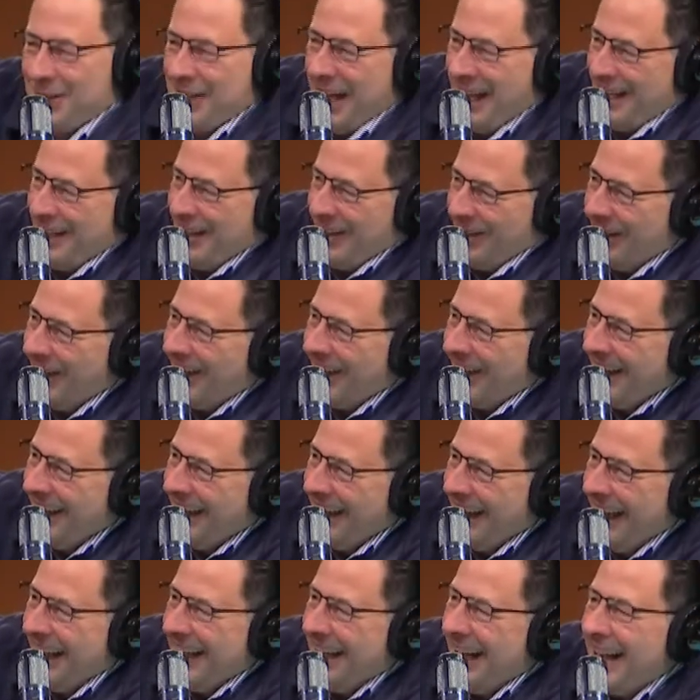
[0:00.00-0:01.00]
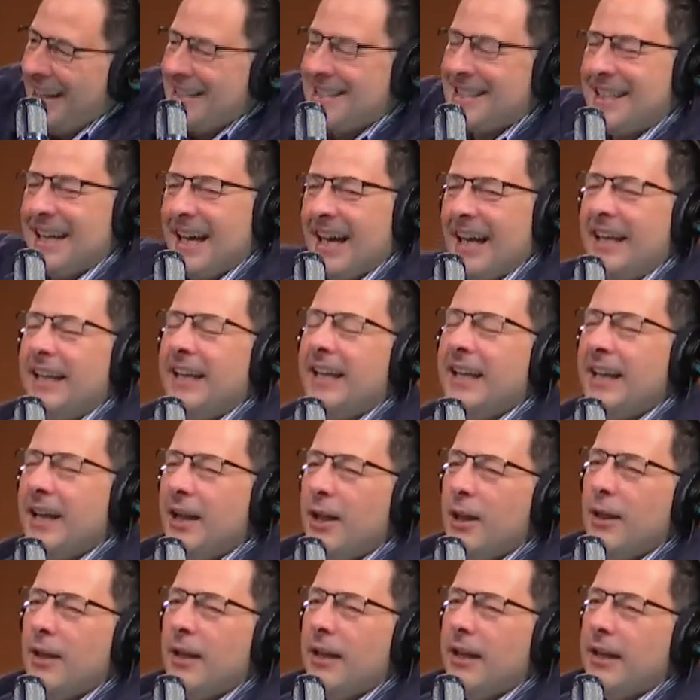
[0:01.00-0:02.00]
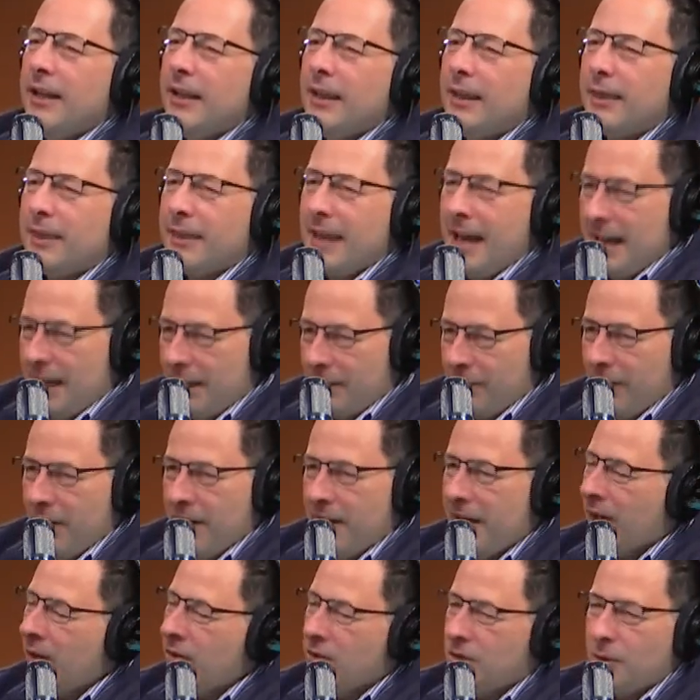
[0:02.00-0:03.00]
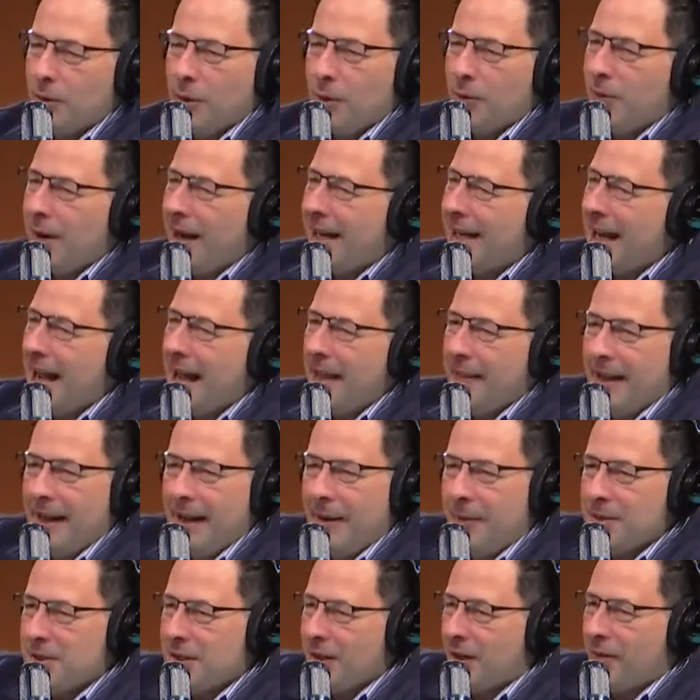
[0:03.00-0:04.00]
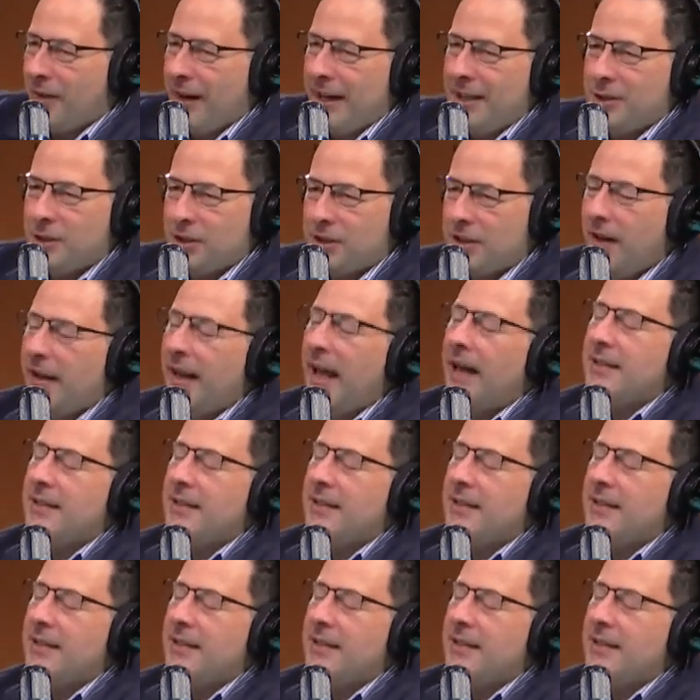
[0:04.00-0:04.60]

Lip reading: Senator. And I said, thank you very much. He goes, you were right on that. That was a great show.